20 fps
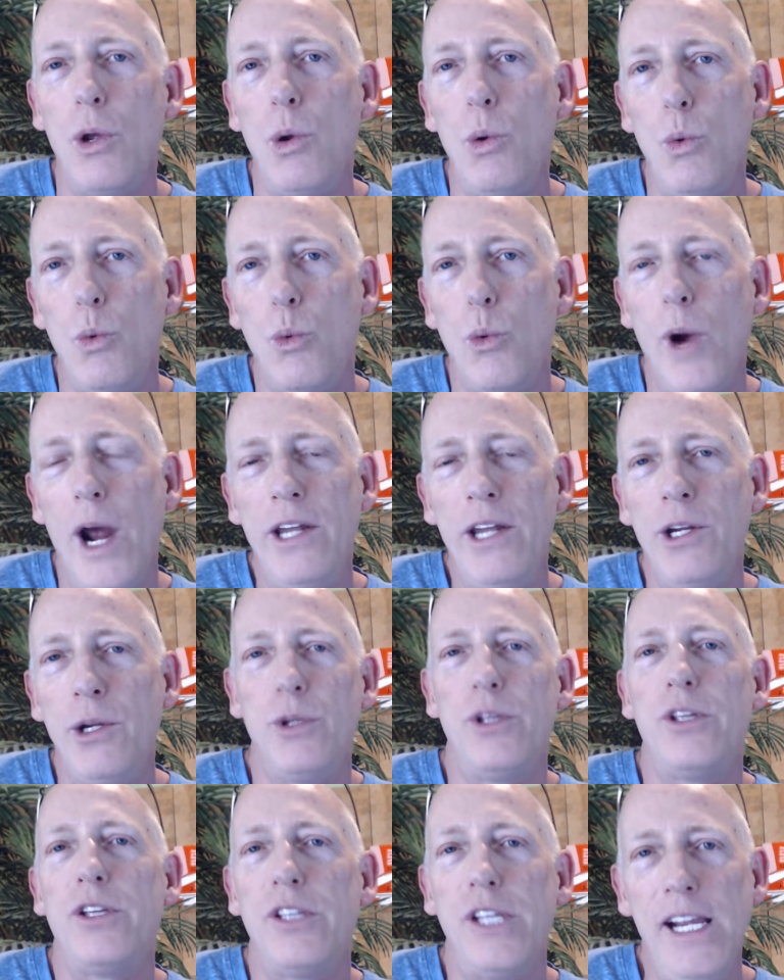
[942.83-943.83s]
When
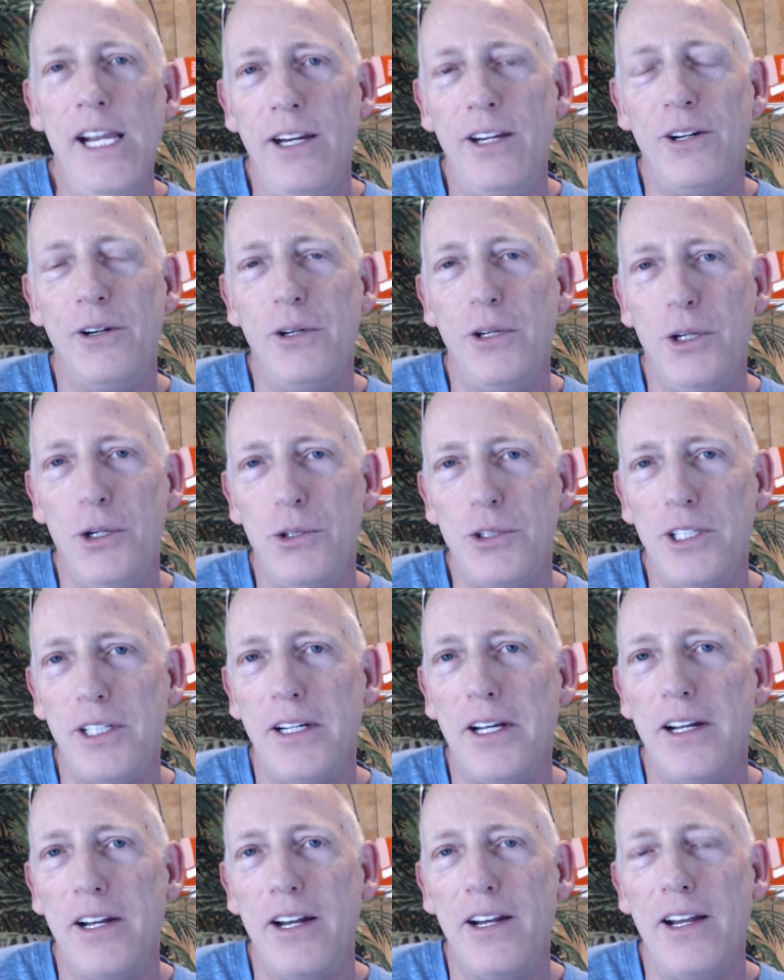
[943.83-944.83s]
you think you're
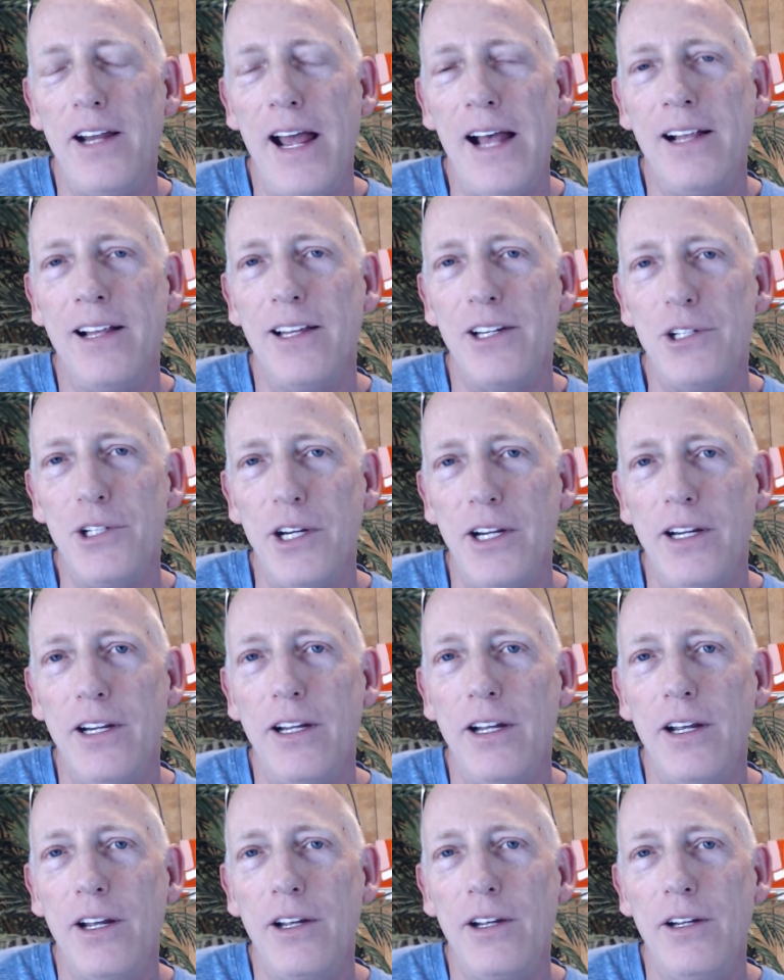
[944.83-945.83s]
using an analogy
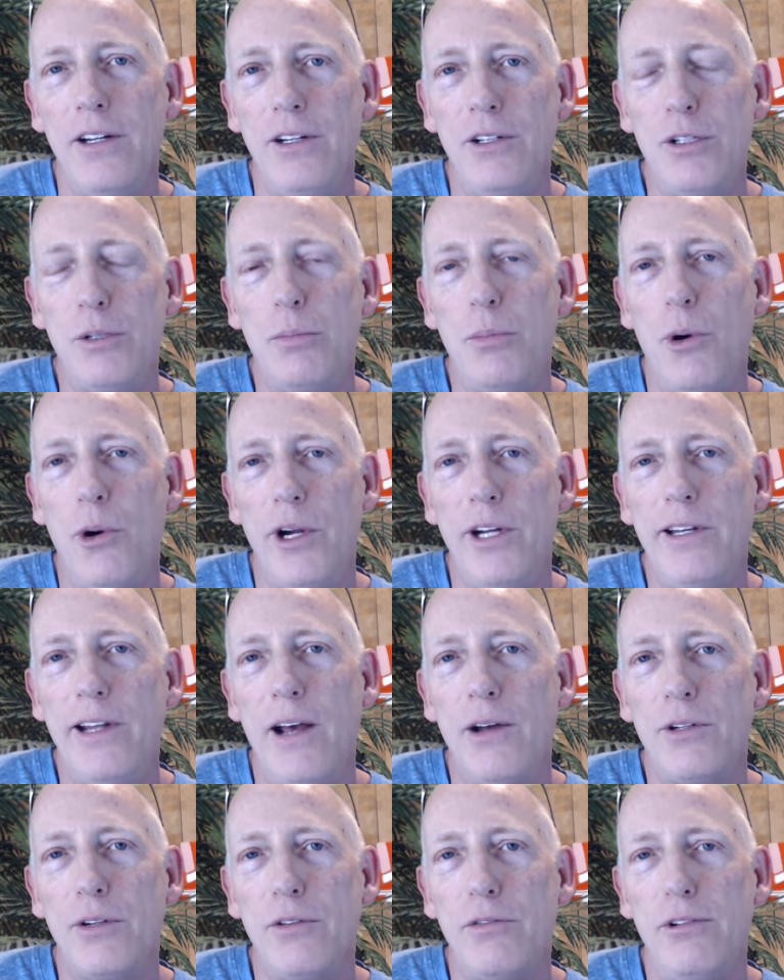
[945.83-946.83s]
to point
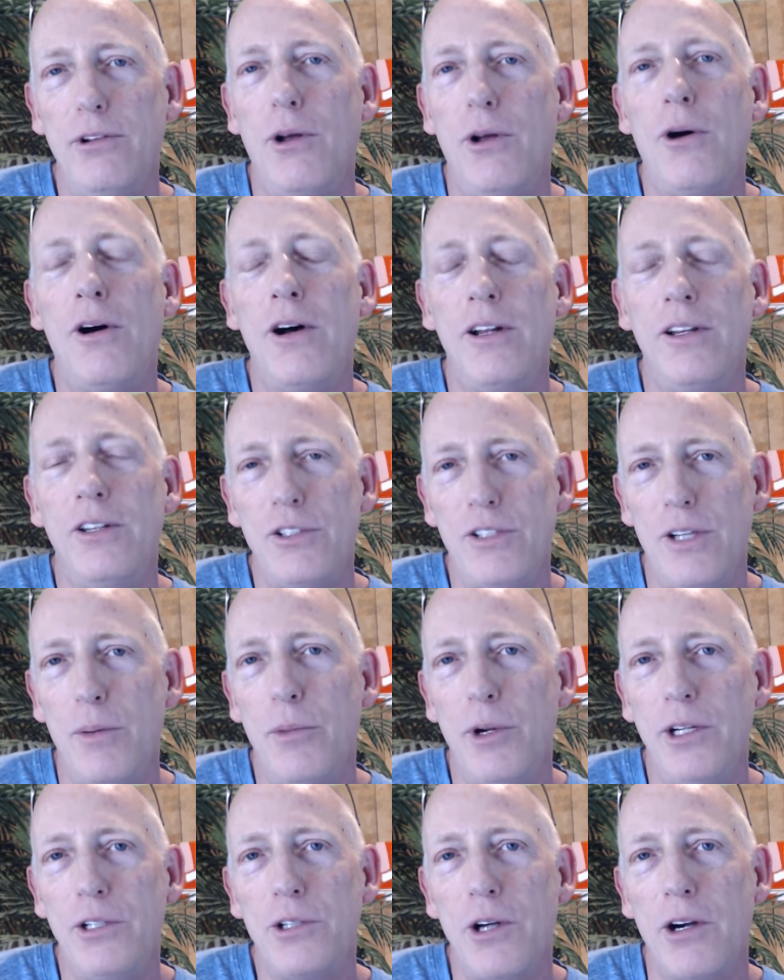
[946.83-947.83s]
out a flaw in
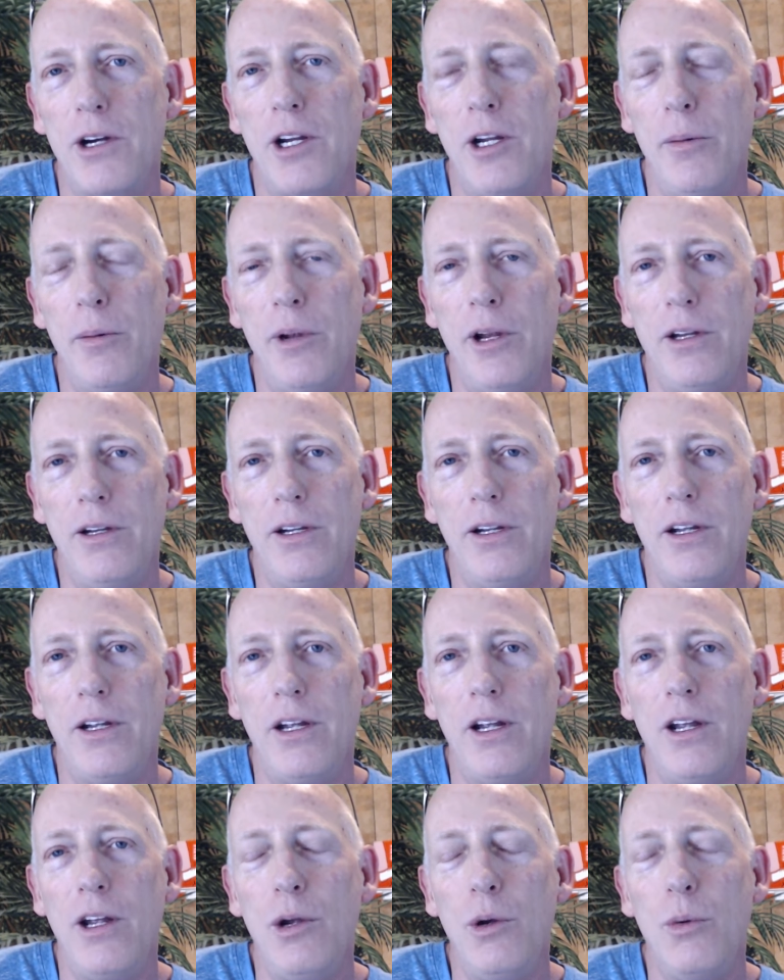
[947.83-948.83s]
somebody's argument,
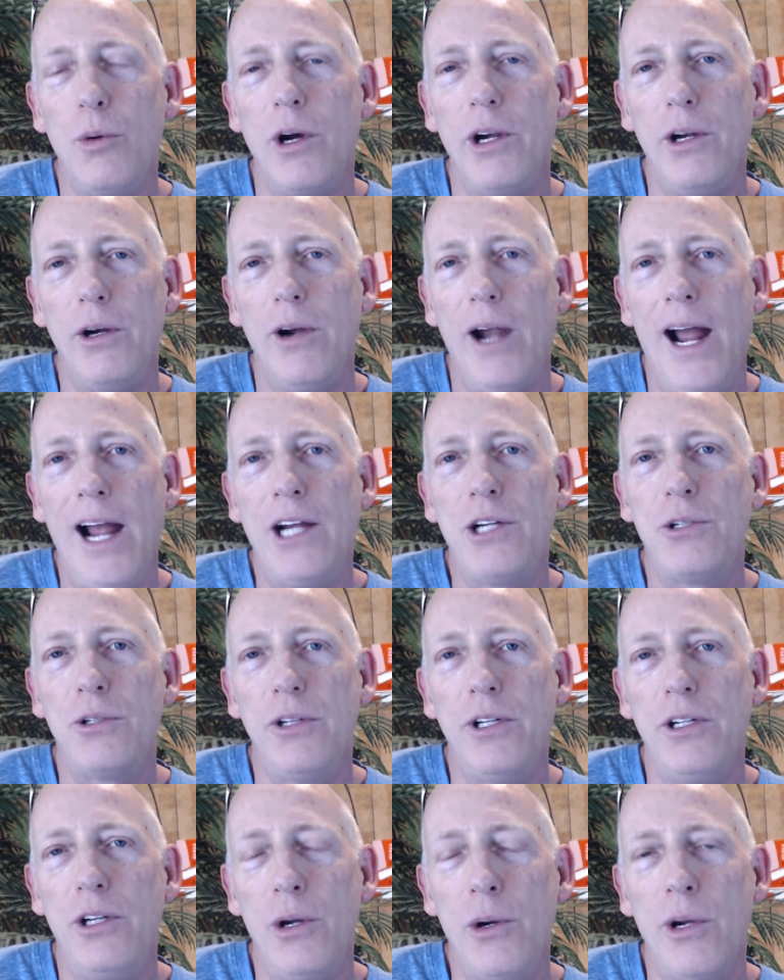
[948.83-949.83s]
what you're
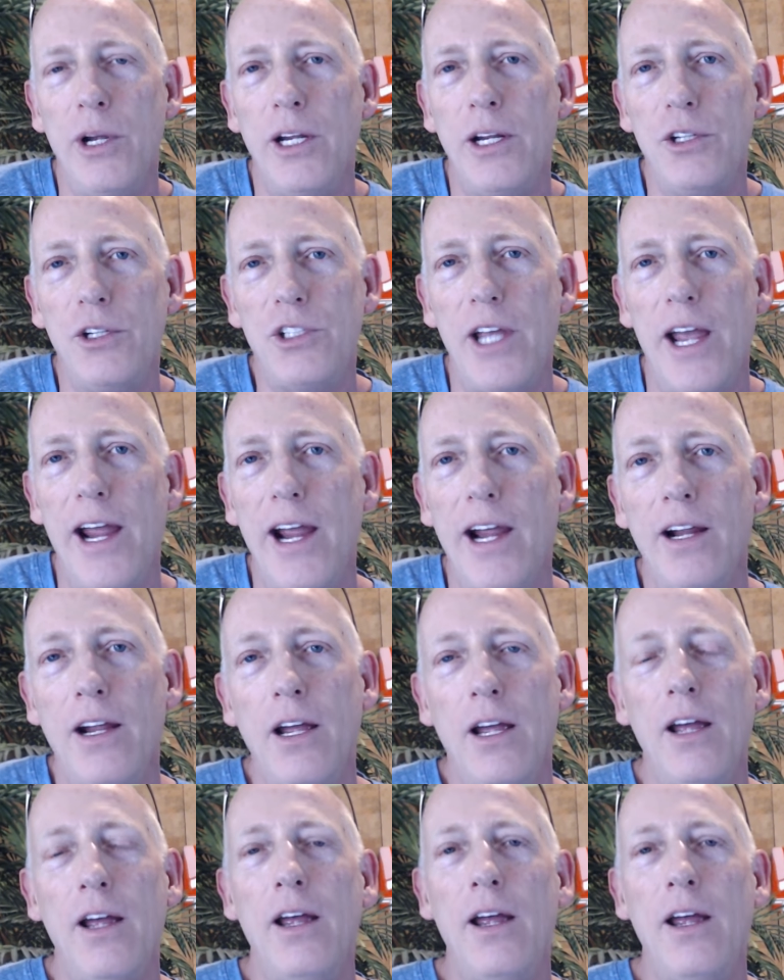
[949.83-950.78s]
actually doing is saying,